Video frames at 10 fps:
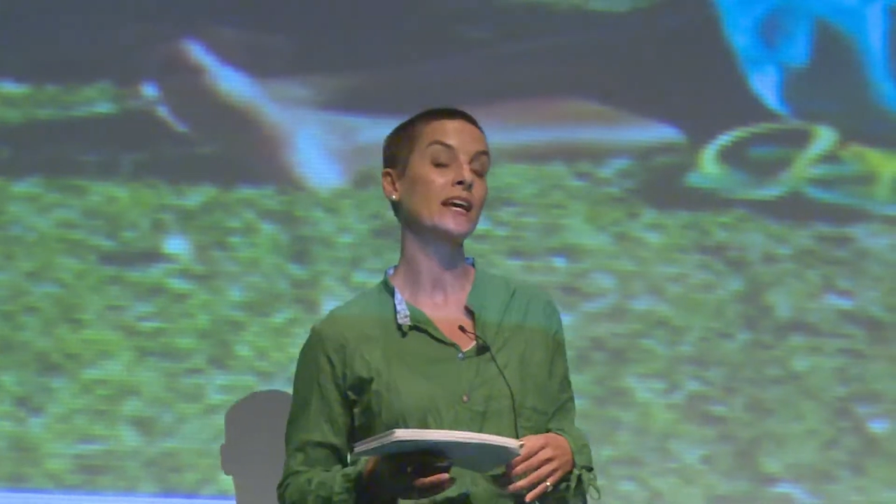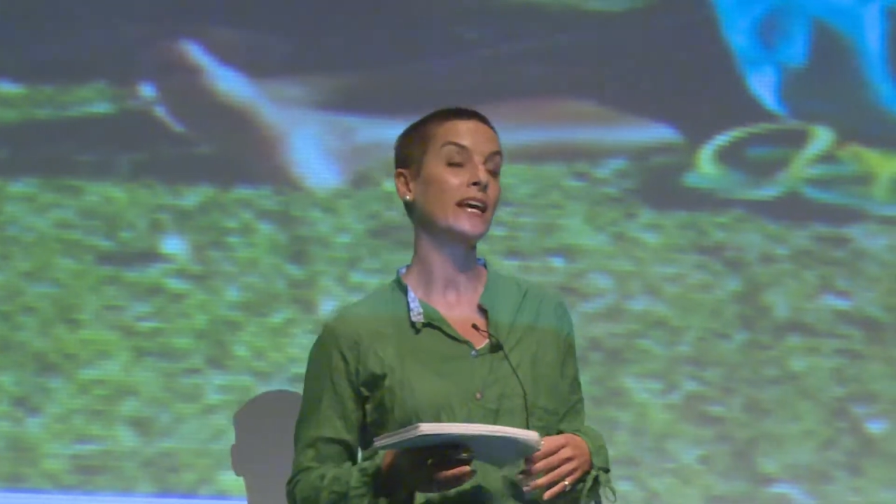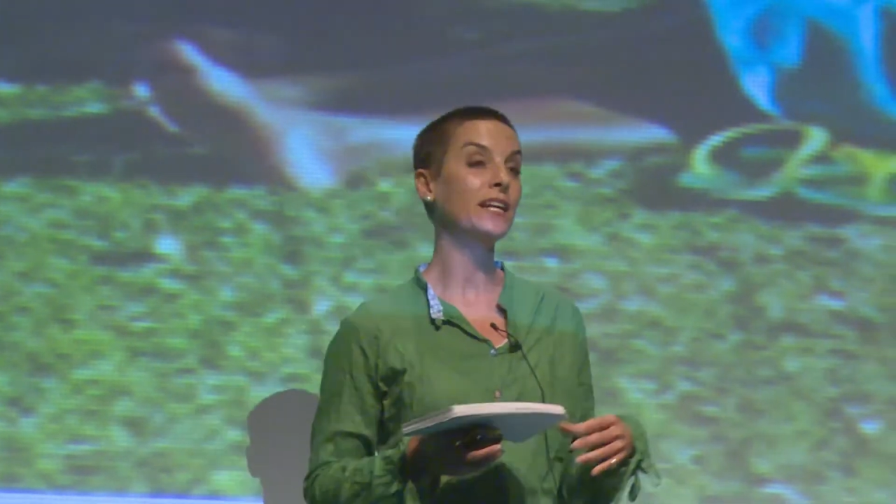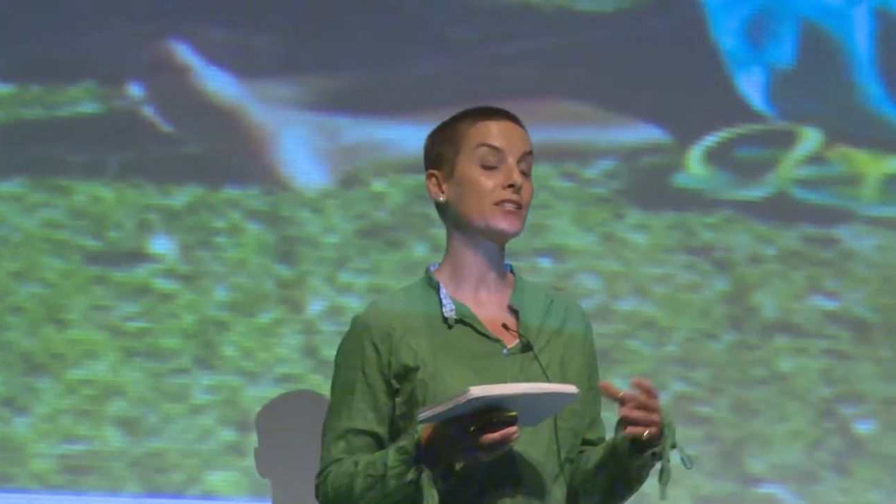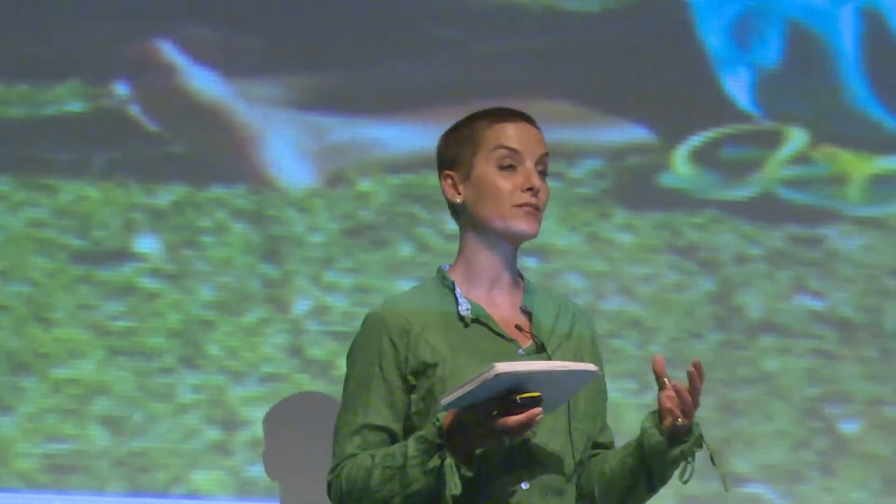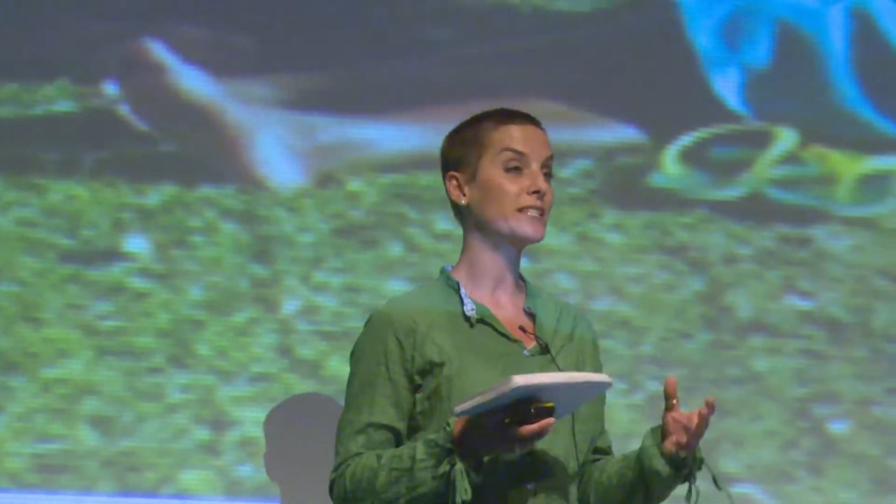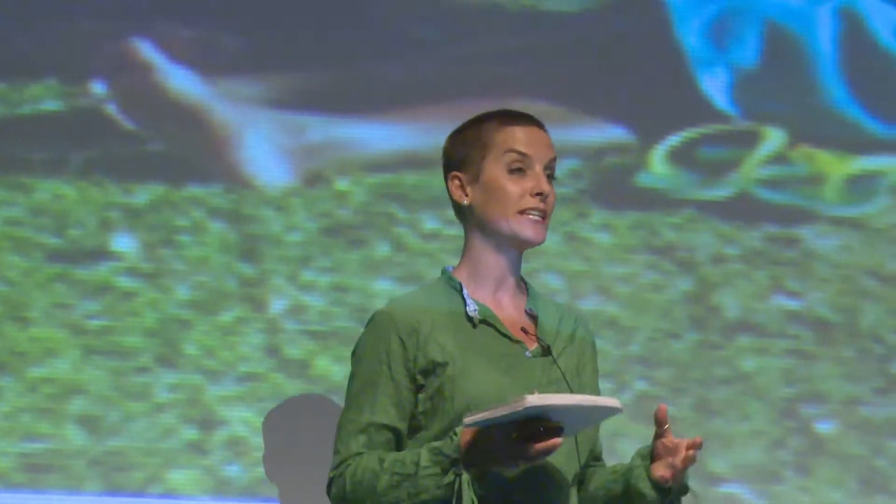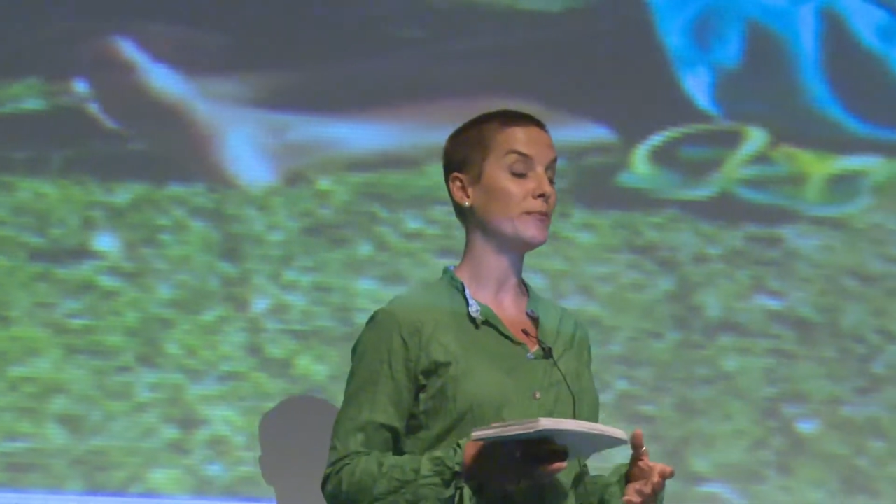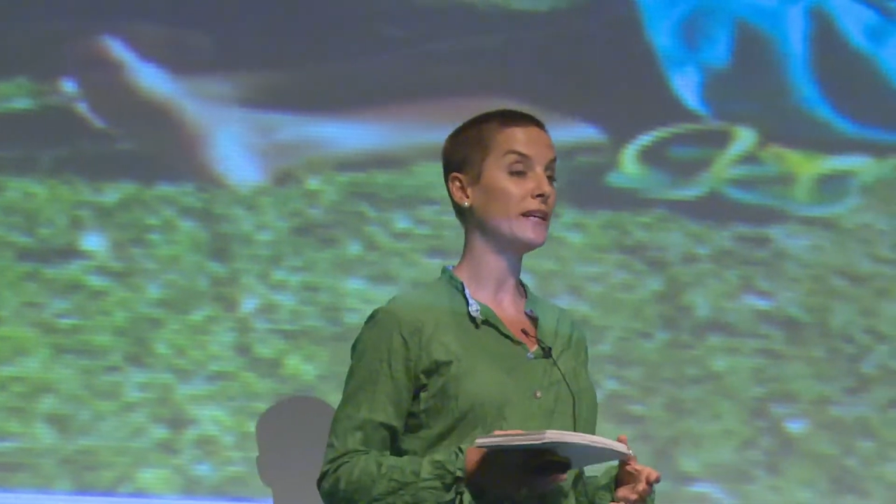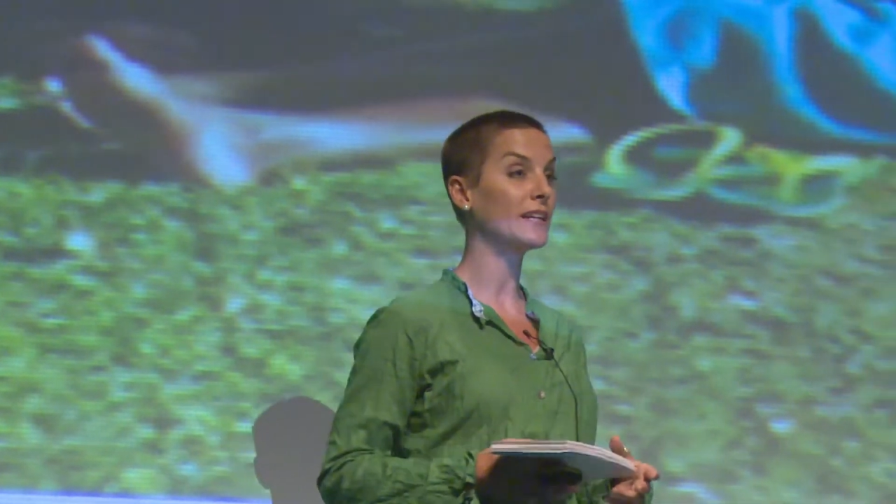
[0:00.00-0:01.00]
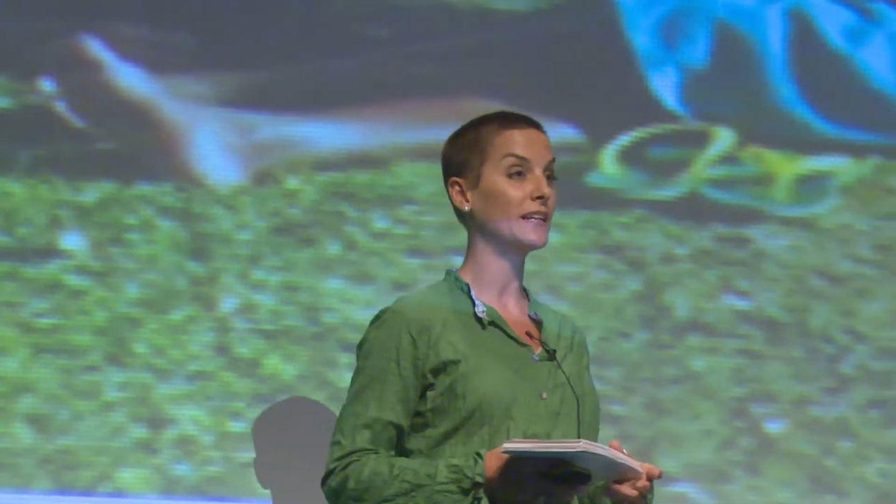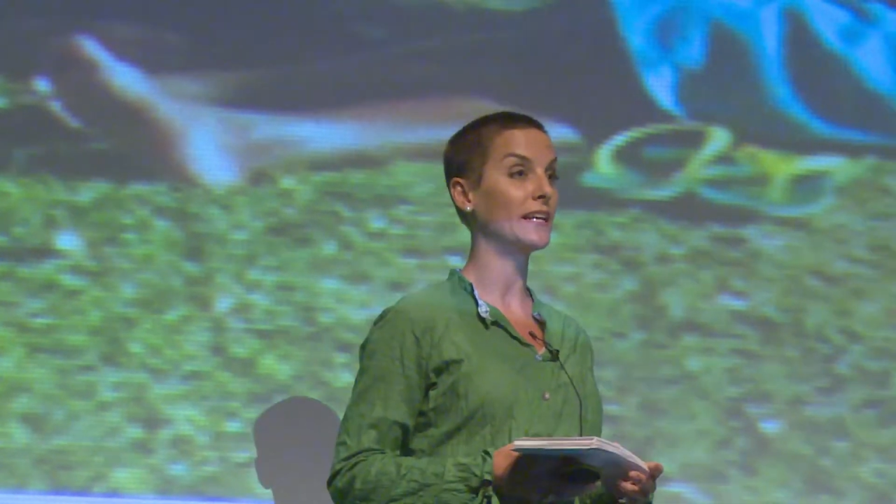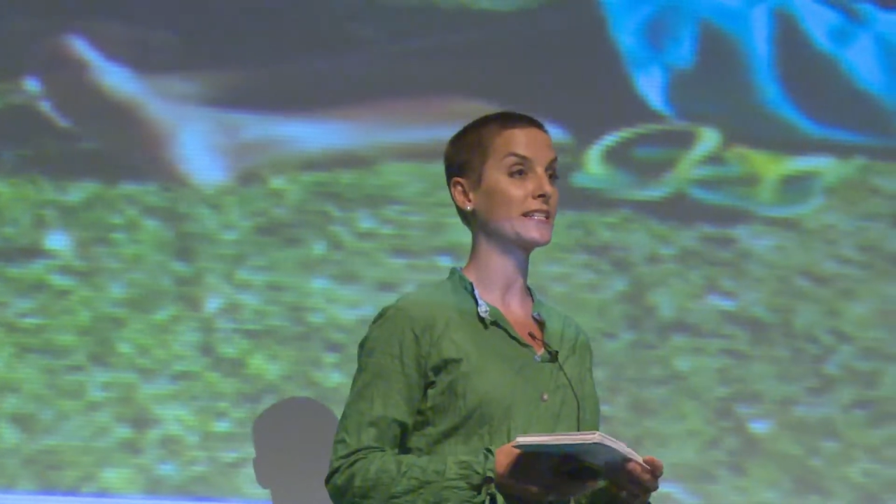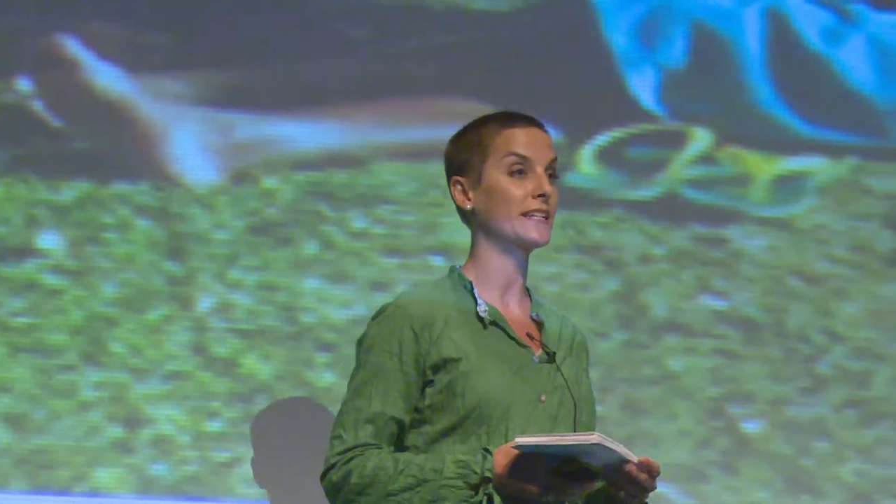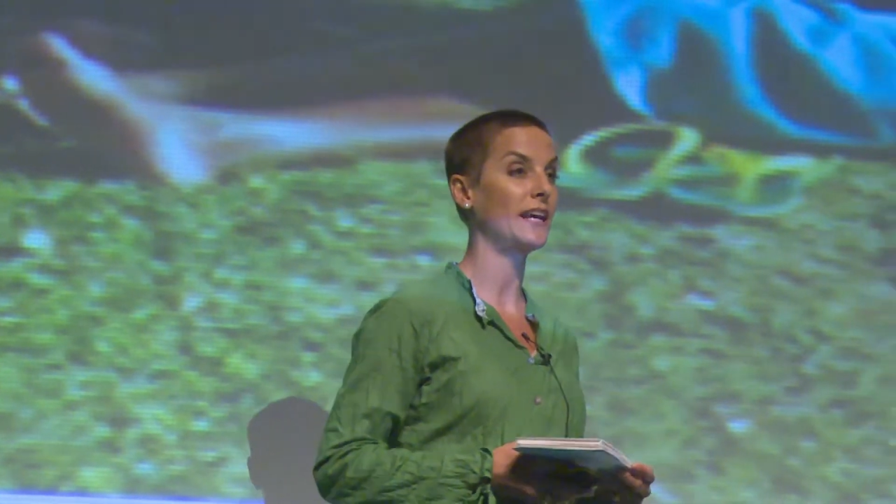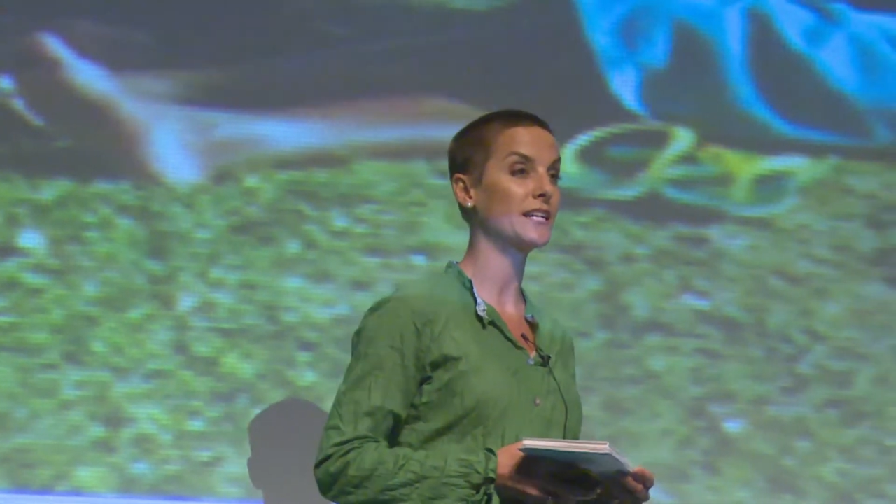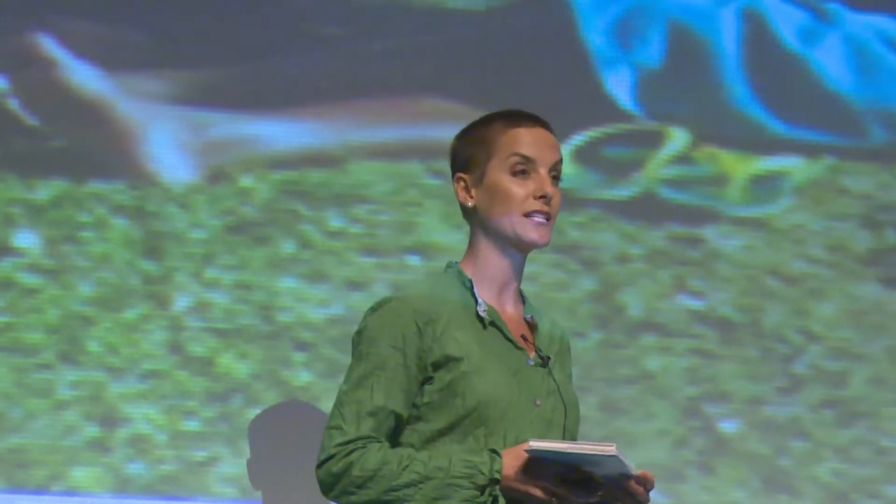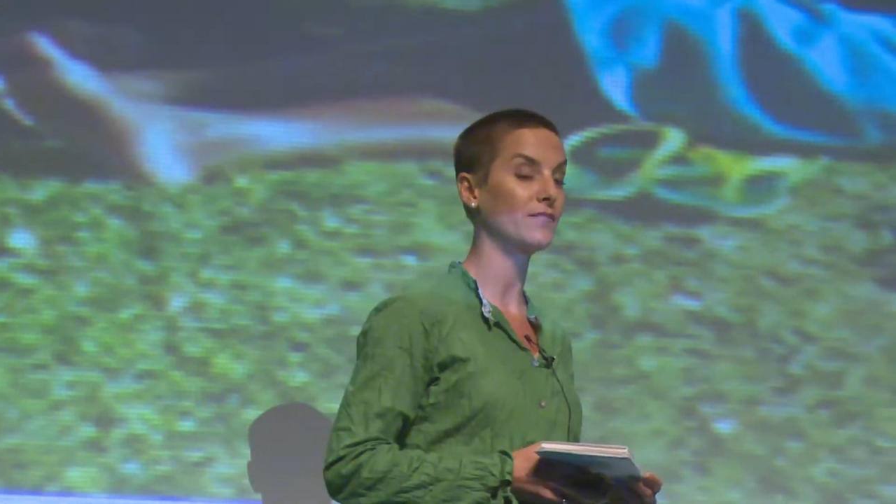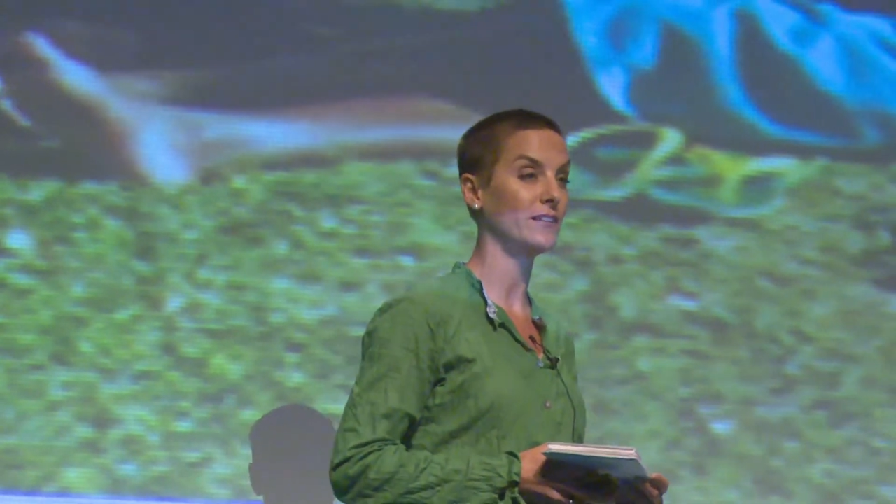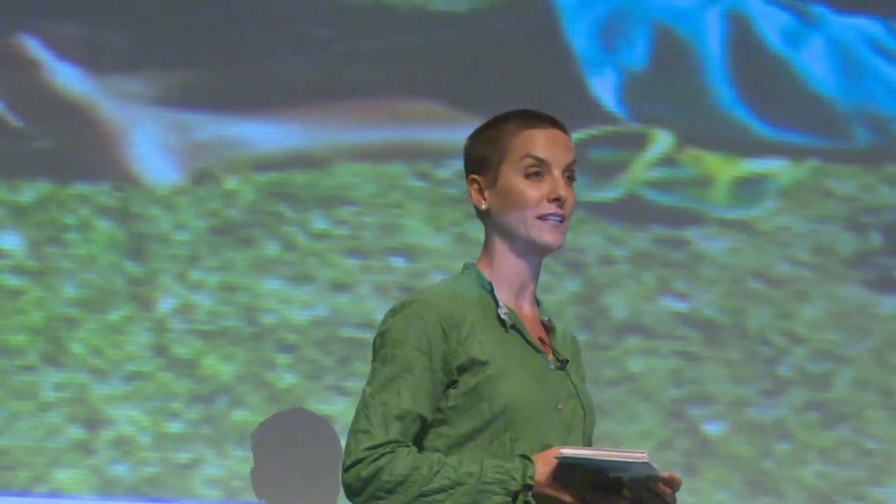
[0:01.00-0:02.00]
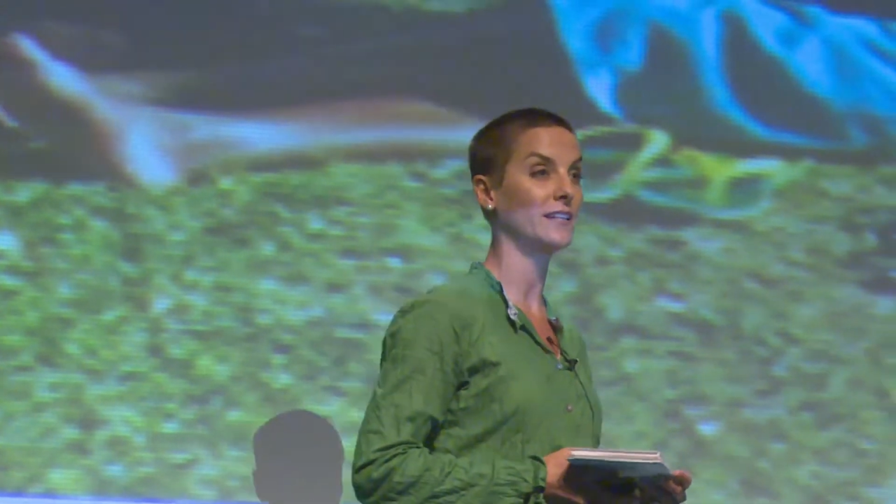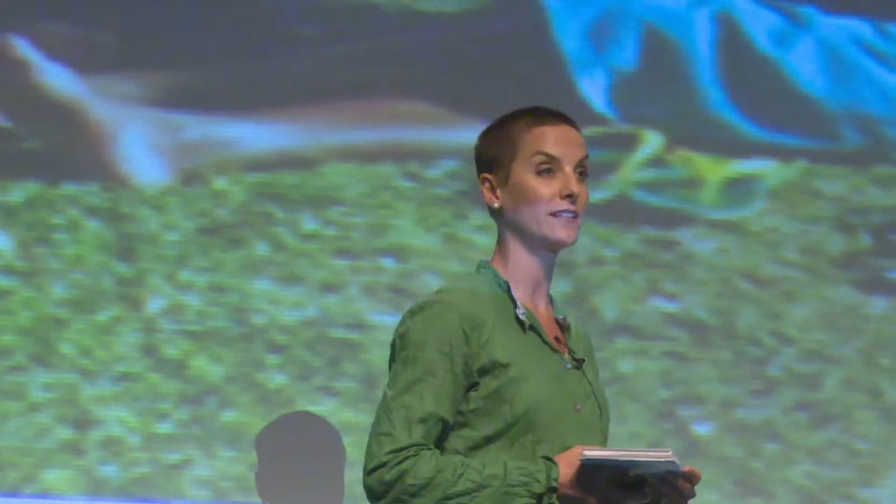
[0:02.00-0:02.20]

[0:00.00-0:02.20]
into TB clinics and HIV